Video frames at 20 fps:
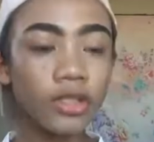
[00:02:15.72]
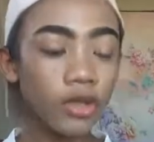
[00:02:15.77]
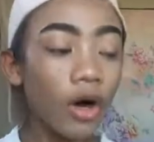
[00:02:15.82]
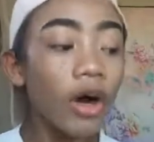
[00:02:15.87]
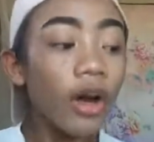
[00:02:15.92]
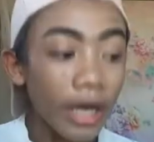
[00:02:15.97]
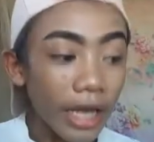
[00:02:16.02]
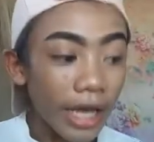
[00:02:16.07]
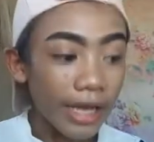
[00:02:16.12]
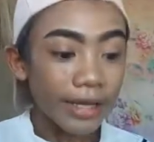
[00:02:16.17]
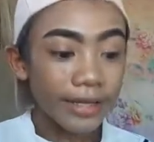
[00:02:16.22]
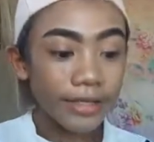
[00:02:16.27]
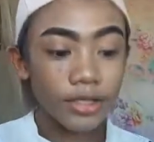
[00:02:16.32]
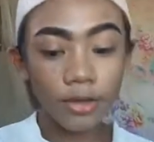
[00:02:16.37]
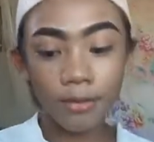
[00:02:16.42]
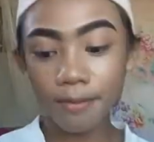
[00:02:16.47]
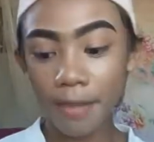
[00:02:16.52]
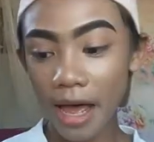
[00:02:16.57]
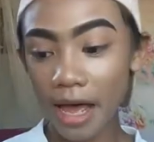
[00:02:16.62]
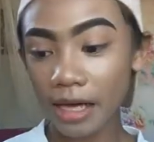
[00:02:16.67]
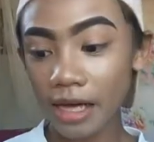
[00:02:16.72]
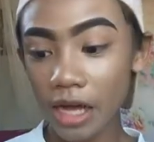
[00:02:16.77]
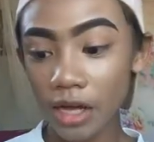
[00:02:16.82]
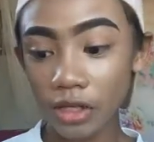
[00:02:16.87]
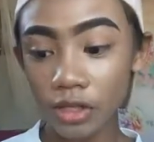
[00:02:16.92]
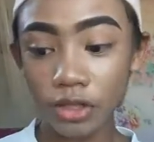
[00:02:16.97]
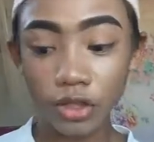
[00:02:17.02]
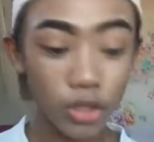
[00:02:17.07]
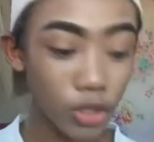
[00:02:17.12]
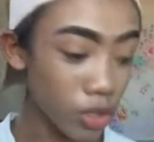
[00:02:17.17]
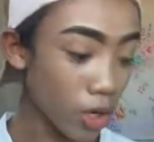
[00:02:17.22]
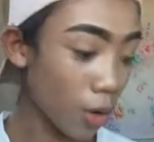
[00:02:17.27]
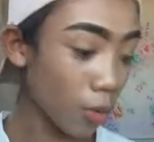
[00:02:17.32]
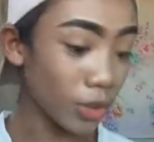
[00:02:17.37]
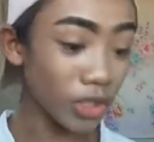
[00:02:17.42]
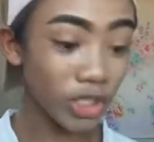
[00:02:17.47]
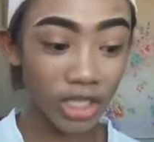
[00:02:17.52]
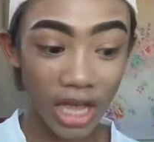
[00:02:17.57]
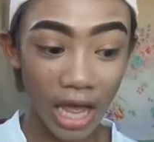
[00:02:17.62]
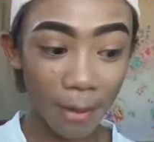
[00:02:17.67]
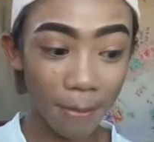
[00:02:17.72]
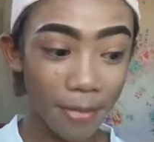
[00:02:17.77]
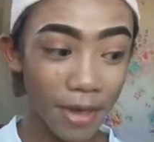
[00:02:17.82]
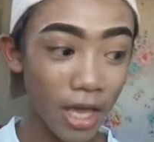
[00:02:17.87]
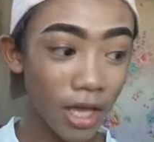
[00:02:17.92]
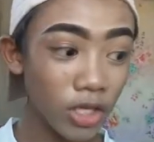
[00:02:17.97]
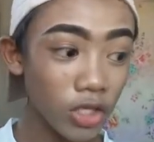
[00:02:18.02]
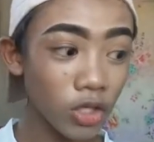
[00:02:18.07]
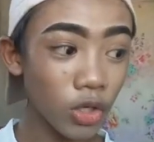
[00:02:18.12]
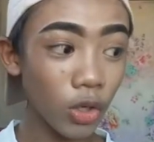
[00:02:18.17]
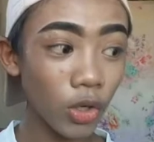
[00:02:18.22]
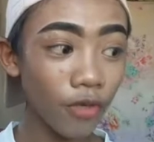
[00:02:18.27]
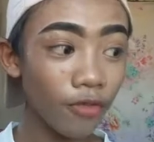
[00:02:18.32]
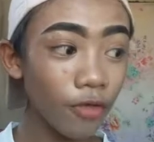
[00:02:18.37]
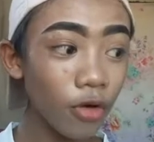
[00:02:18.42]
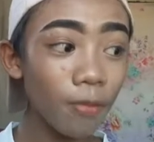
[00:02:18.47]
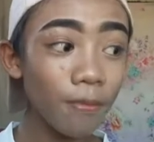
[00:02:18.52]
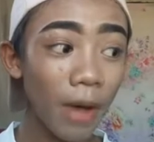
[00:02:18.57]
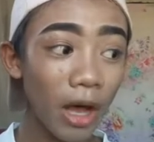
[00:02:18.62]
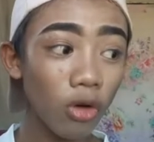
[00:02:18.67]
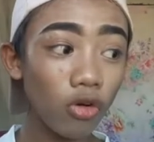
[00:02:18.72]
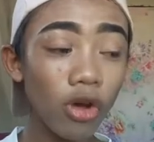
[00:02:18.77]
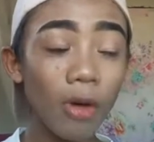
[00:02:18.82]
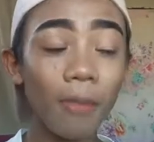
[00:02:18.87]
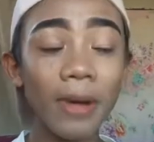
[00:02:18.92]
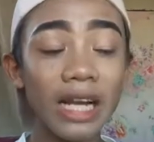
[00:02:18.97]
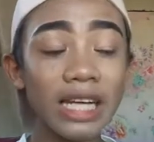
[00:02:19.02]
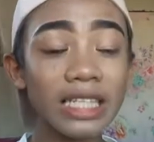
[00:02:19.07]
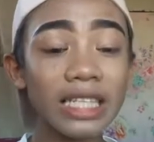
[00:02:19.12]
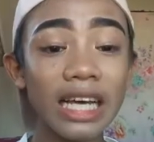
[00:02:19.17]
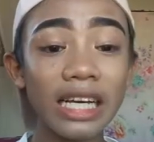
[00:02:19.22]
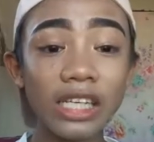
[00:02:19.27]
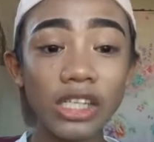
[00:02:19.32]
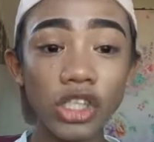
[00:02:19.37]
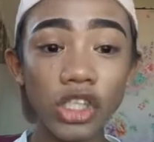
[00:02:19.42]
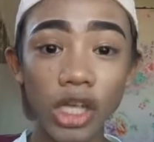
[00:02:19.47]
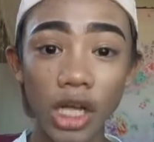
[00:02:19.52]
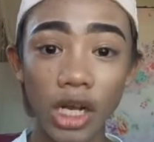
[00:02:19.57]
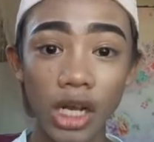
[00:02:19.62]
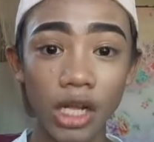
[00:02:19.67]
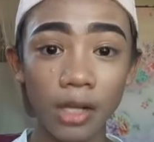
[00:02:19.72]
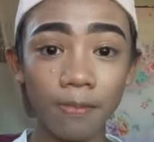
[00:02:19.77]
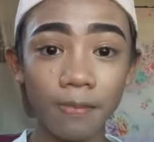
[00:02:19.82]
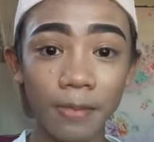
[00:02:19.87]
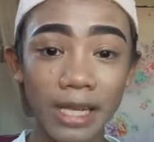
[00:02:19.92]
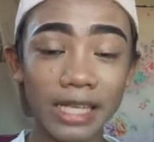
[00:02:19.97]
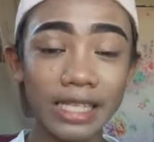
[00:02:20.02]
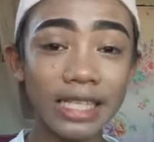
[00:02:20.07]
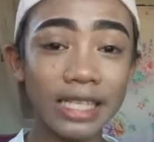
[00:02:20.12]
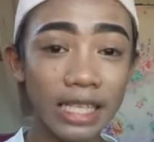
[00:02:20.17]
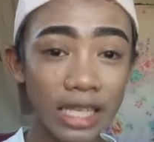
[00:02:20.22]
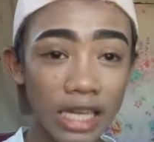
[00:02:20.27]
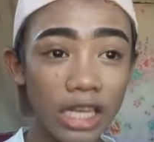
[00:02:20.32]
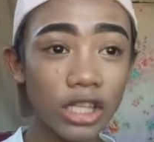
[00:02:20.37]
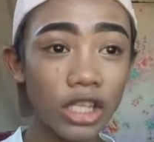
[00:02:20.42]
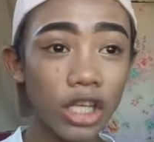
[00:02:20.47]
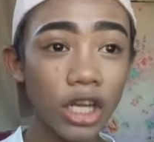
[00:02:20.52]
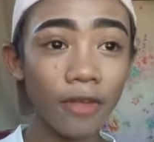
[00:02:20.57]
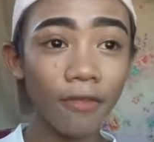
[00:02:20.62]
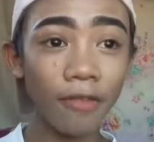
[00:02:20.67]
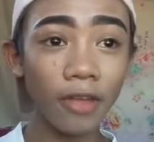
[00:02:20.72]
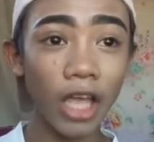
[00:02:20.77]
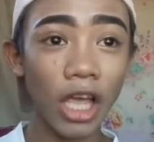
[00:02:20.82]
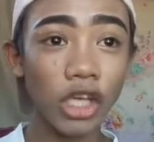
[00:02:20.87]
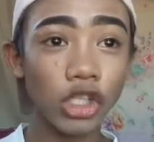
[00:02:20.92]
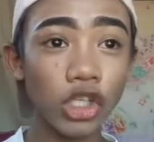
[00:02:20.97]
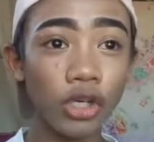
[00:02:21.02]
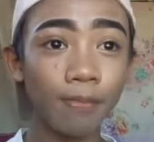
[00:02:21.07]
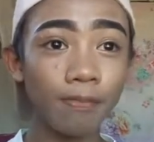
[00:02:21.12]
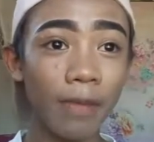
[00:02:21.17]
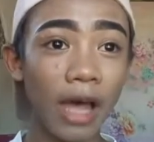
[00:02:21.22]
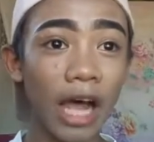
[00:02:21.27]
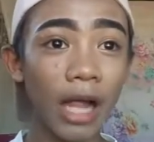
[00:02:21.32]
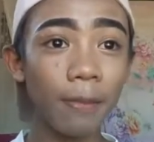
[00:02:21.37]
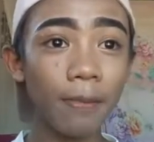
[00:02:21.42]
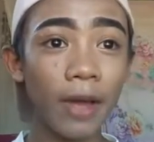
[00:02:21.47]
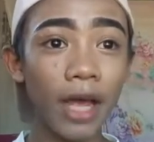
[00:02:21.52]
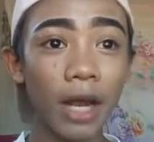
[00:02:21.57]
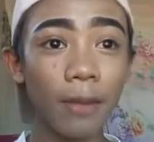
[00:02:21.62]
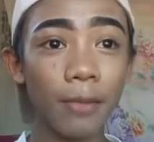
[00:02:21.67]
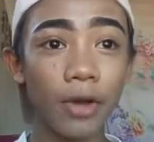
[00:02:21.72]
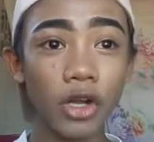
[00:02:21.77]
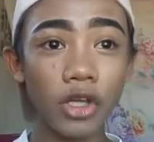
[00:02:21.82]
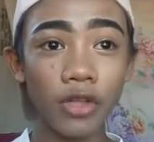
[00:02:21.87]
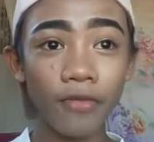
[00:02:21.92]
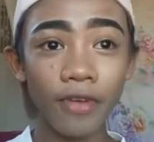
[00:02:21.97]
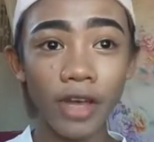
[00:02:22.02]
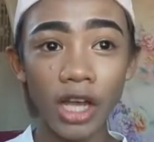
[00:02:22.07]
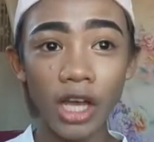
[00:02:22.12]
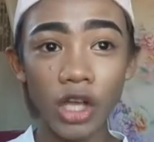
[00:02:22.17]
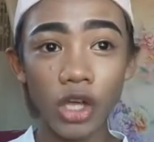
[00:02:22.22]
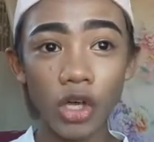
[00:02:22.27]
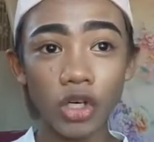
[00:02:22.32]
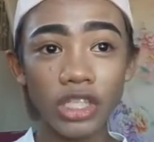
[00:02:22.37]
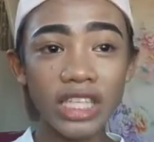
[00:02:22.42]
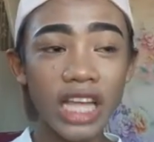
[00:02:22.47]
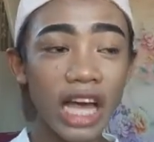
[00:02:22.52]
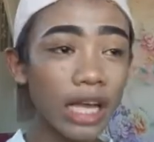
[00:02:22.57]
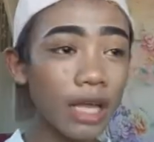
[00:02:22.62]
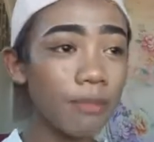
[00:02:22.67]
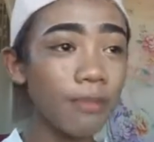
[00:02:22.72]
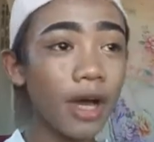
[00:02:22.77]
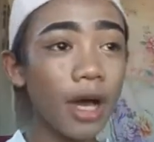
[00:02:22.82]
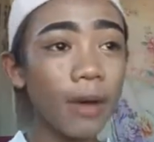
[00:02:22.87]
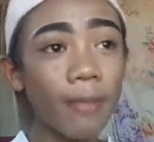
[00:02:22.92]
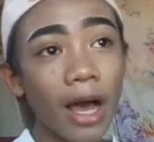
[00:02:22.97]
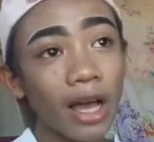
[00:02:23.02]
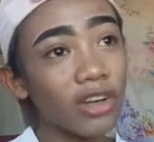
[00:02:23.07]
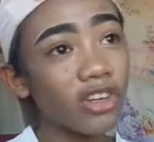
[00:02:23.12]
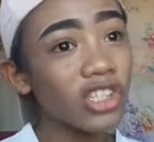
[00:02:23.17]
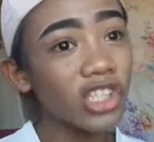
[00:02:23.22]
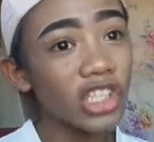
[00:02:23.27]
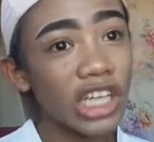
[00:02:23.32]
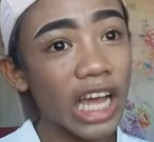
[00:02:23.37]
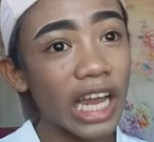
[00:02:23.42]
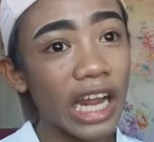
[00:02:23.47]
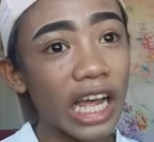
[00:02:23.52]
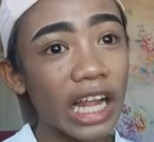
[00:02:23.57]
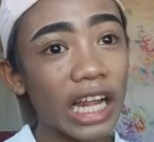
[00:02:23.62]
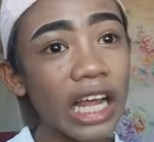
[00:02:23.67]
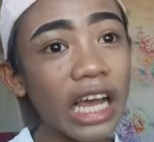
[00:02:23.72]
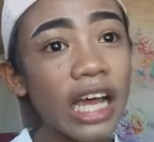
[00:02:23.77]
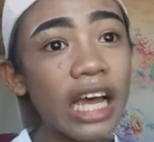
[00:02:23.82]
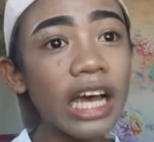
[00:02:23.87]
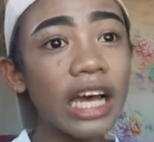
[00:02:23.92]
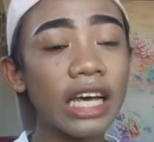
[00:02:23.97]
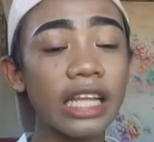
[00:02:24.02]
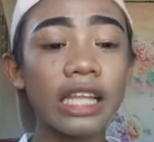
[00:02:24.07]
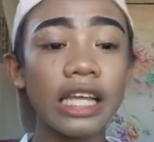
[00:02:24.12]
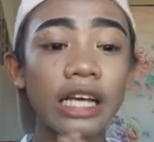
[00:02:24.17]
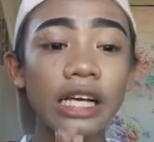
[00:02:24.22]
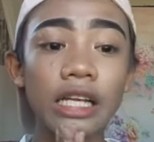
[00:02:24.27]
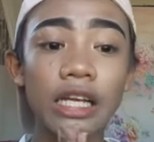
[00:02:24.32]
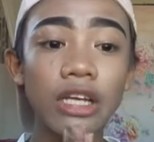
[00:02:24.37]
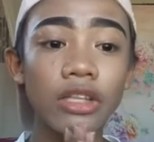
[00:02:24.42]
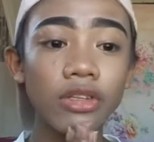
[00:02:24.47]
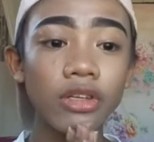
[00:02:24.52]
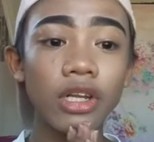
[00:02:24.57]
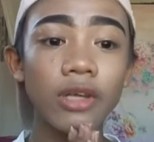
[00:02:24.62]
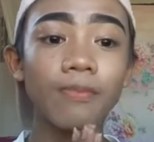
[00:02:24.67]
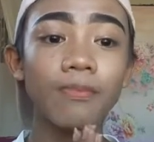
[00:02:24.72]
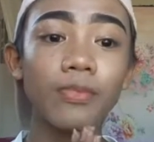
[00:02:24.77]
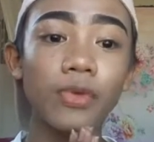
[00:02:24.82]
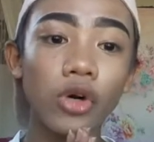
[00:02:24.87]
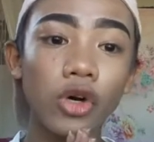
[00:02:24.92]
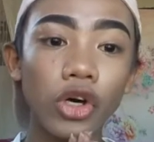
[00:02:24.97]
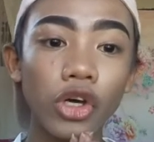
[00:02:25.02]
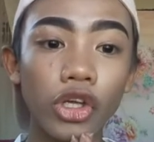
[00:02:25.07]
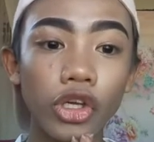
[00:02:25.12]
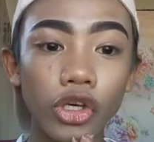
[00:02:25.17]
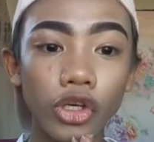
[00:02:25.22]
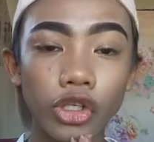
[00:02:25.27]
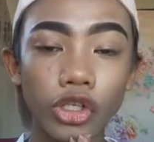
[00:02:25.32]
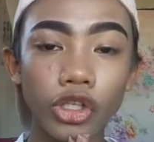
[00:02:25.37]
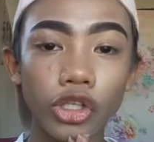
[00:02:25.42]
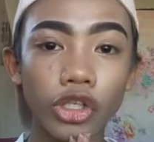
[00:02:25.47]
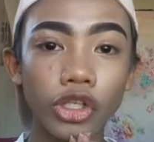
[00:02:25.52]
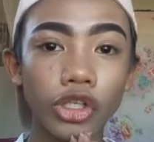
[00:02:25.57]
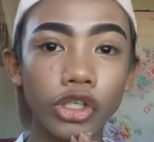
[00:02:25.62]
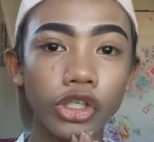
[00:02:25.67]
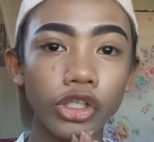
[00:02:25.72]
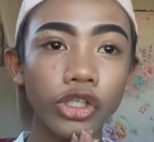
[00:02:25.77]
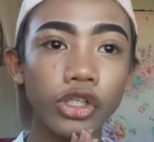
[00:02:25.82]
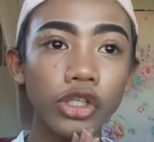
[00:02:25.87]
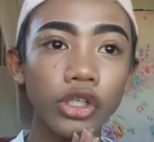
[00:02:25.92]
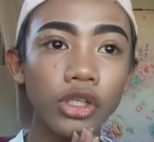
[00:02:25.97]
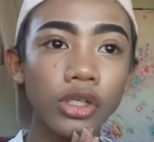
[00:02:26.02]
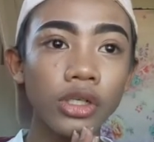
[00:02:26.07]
So, okay. So, back to our topic. So, if kung bago ka pala sa aking channel, please click the notification bell para ma-notify kayo sa aking mga bagong channel. And then, click niyo rin po yung